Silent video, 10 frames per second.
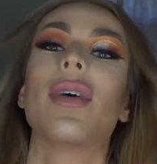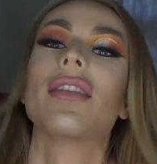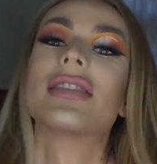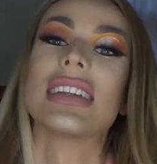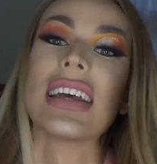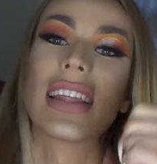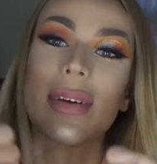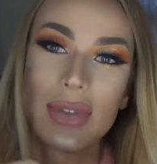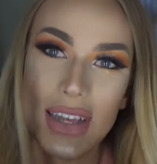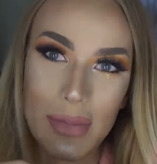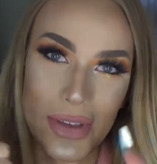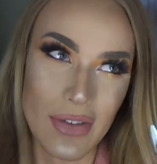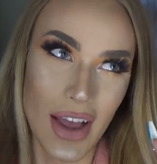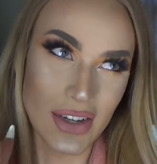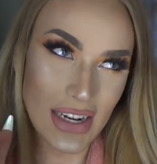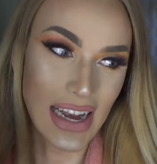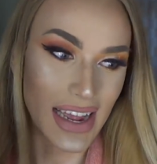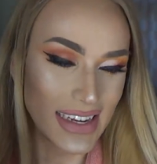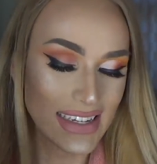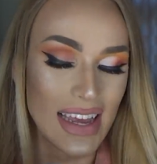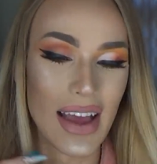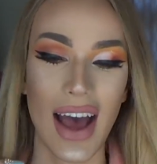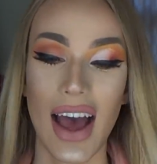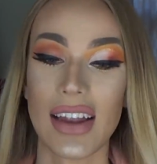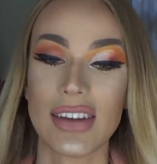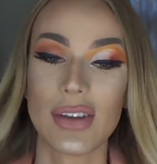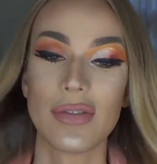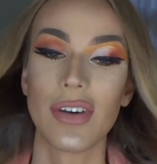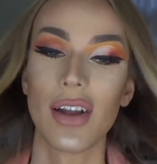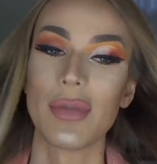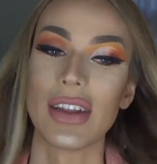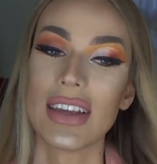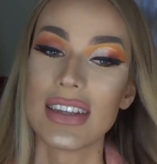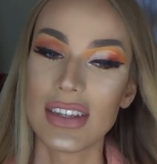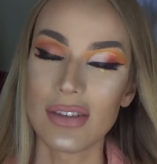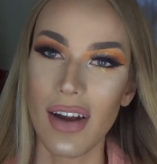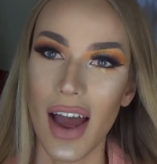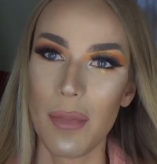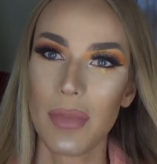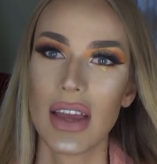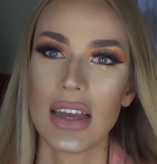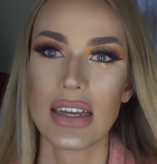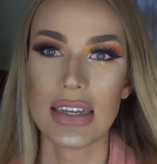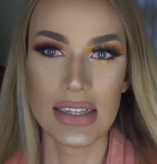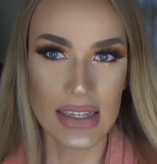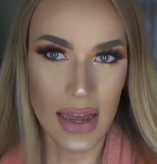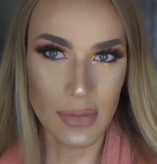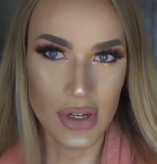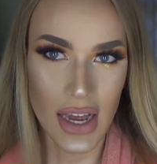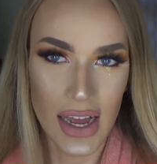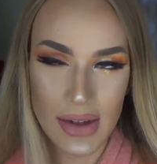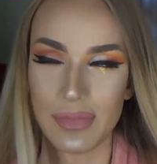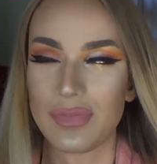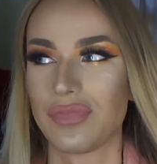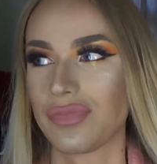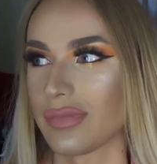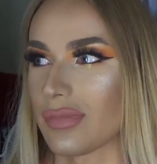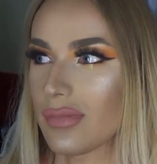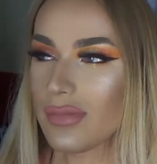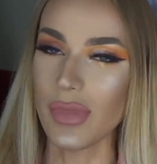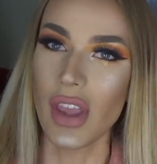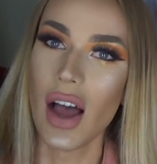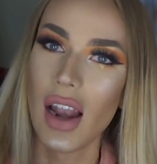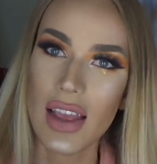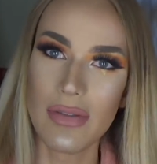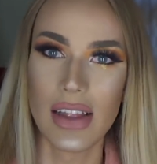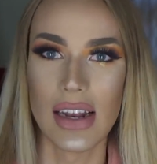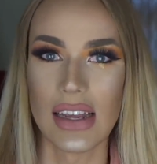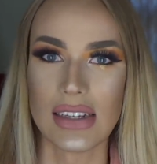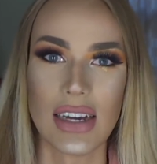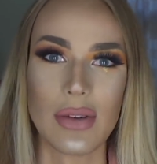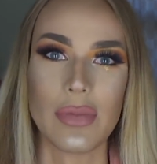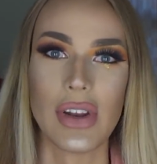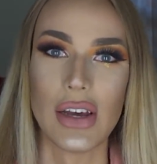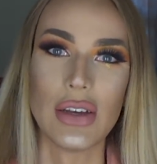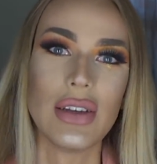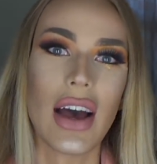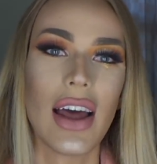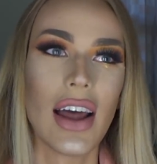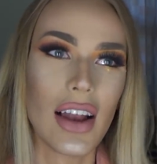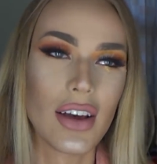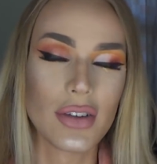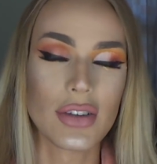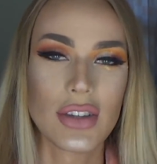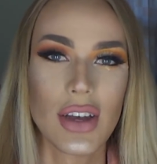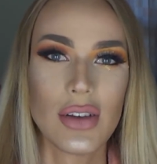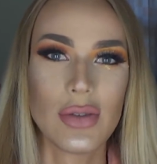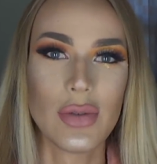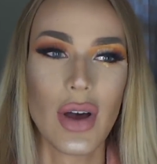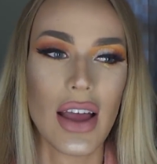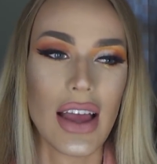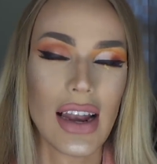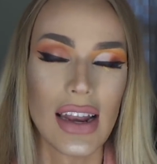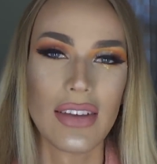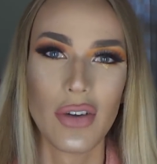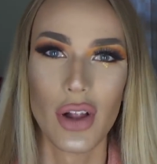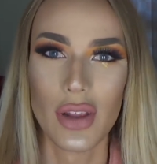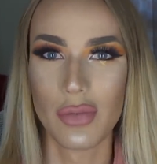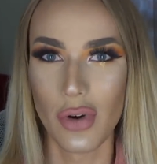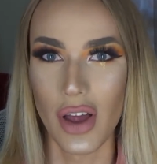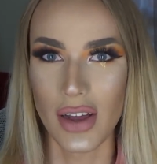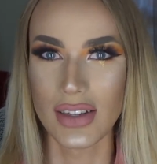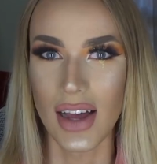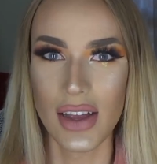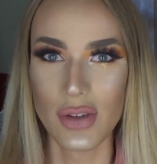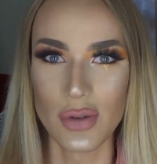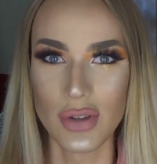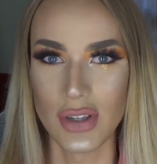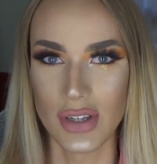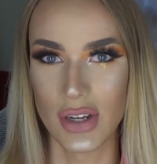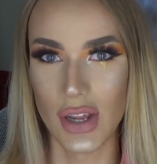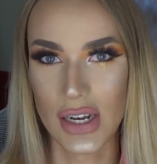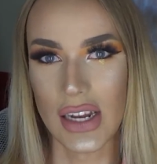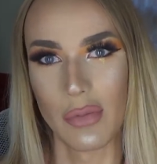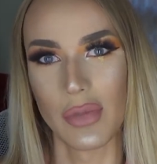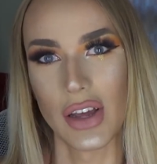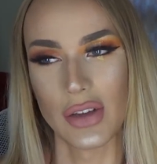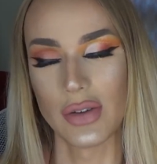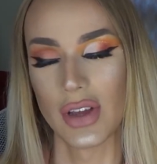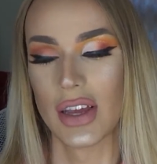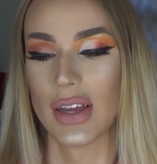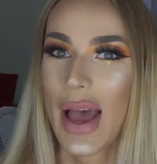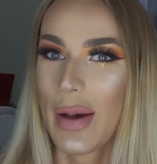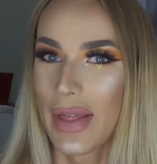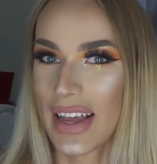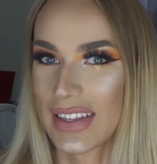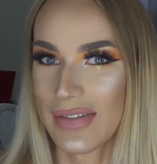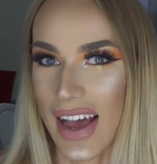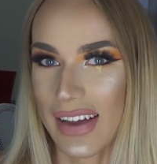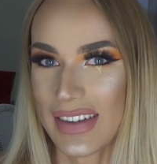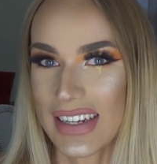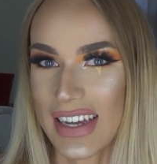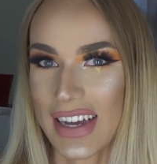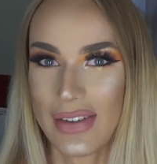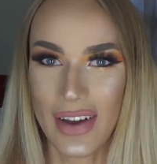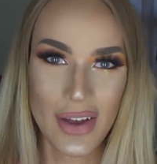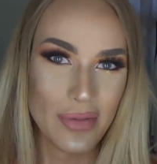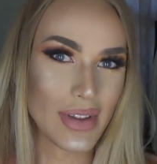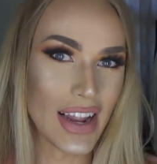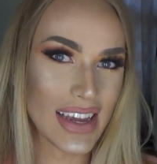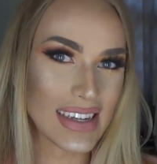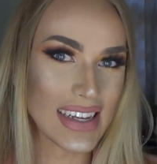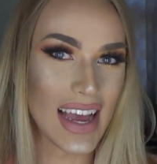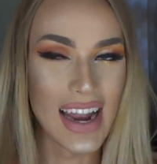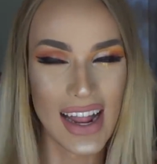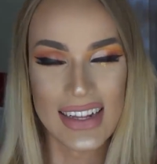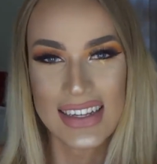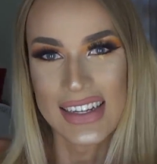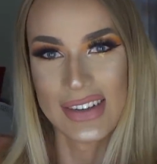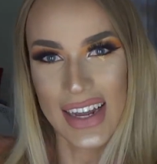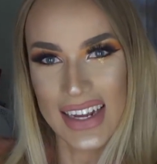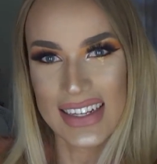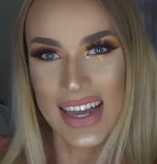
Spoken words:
but obviously thumbs up if you actually liked it. And you can follow me on Instagram, Snapchat. I'll leave the link down below, and I'll also leave all the products that I used down below. But that's for that video. I hope you liked it, and I'll see you next